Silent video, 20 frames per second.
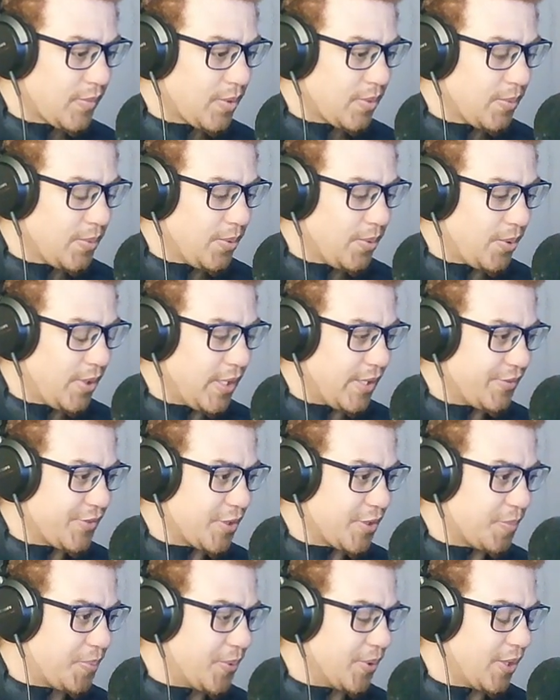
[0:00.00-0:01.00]
We all have to
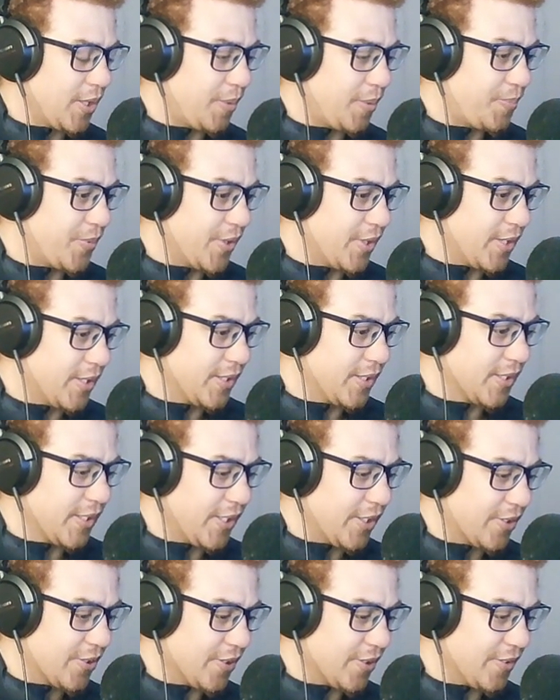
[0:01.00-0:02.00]
put up with little
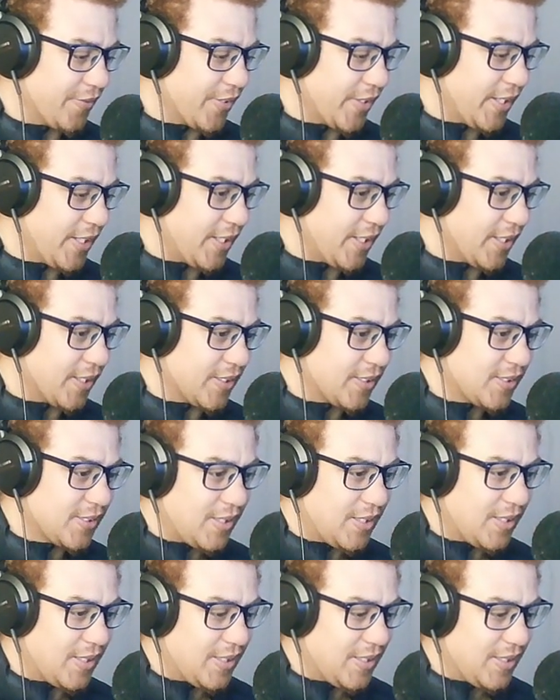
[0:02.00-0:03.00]
inconvenience.
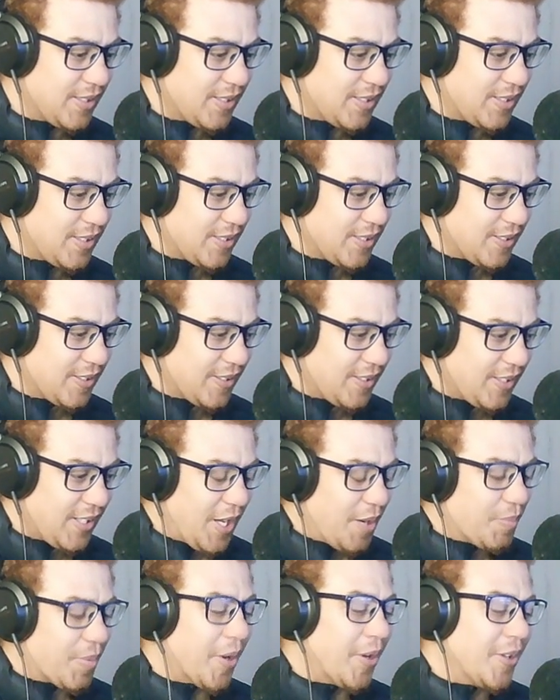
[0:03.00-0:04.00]

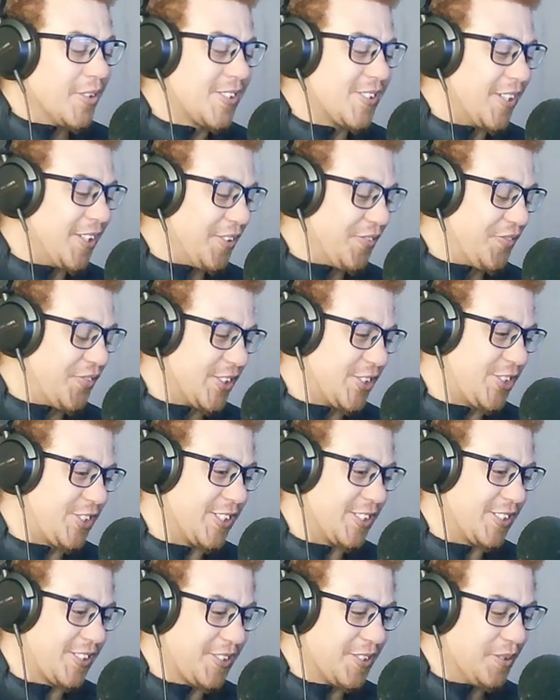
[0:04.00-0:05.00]
Bro, Sylphy's
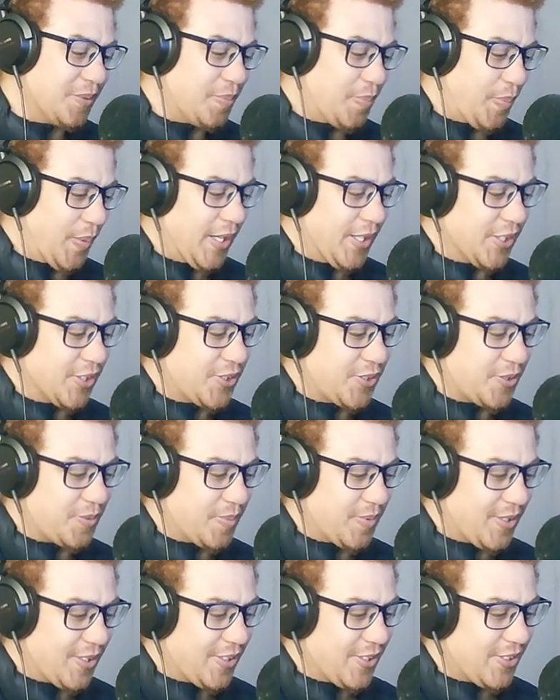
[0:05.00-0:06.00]
just the best,
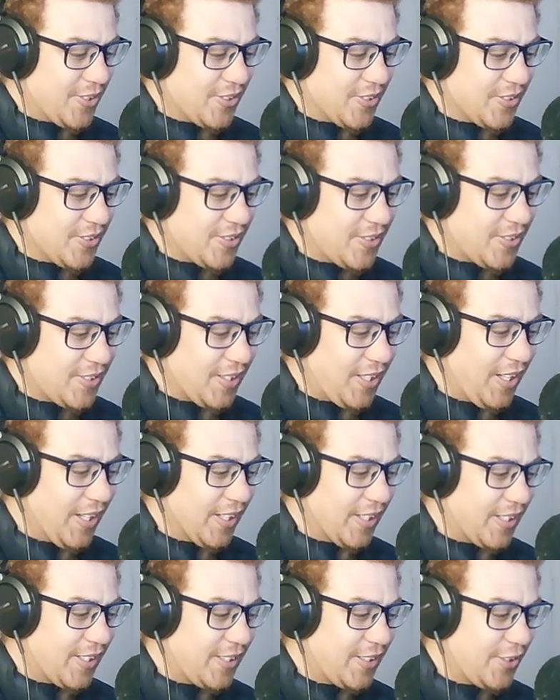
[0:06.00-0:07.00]
bro.
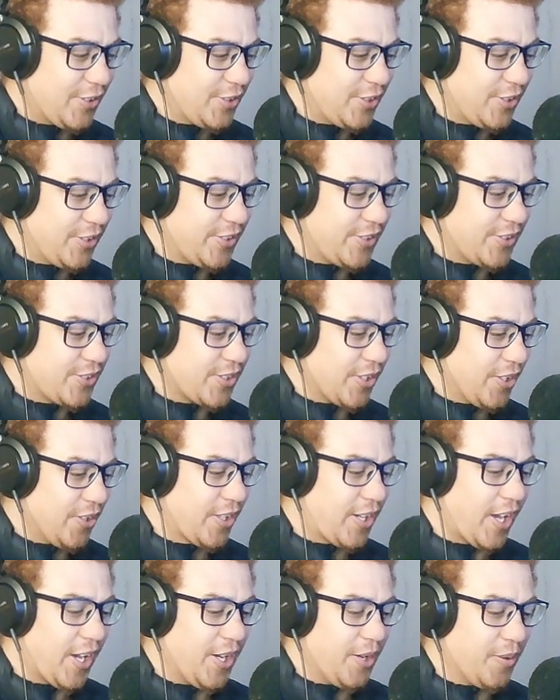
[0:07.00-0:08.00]
Like, she's just
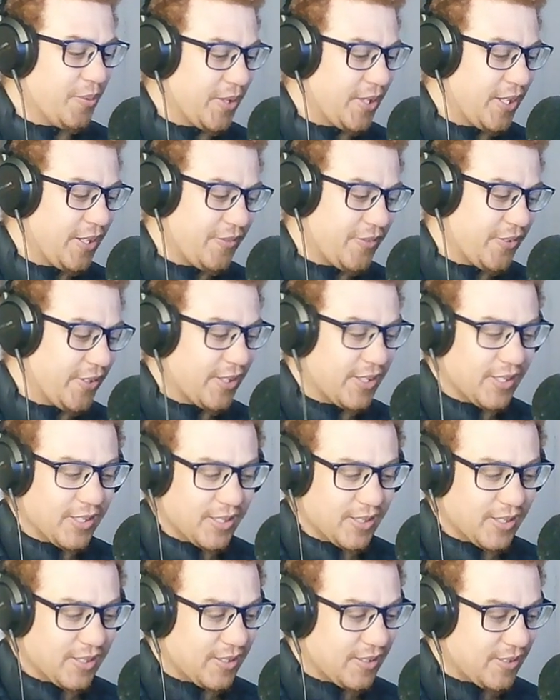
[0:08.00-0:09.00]
okay with
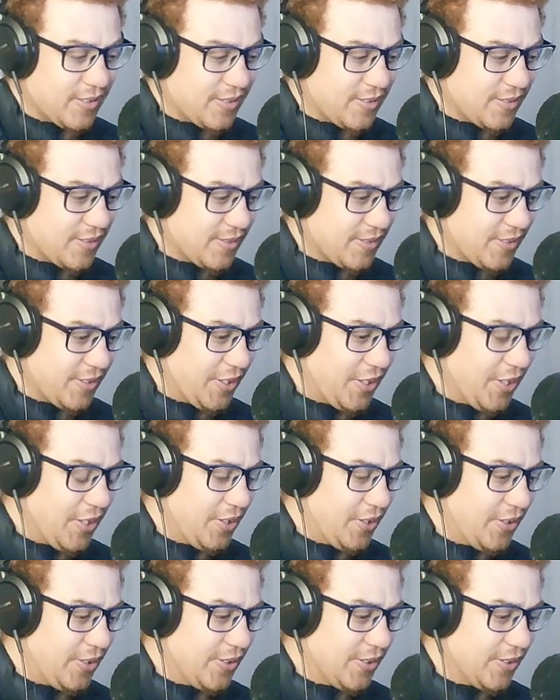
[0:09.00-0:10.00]
everything, you
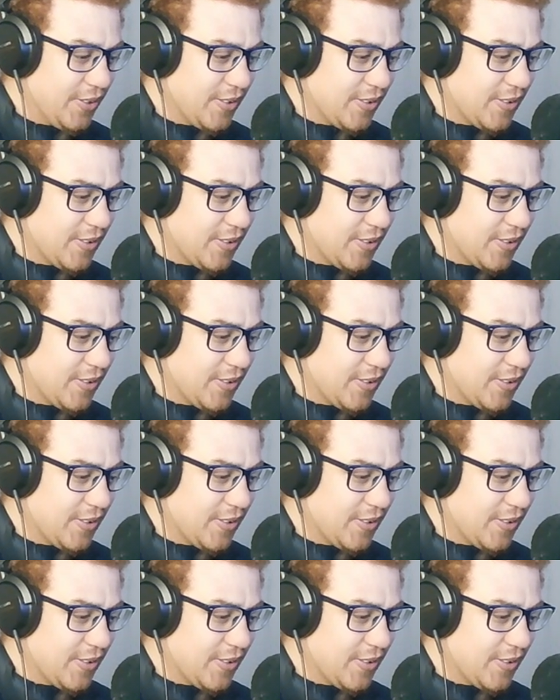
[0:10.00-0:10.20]
know.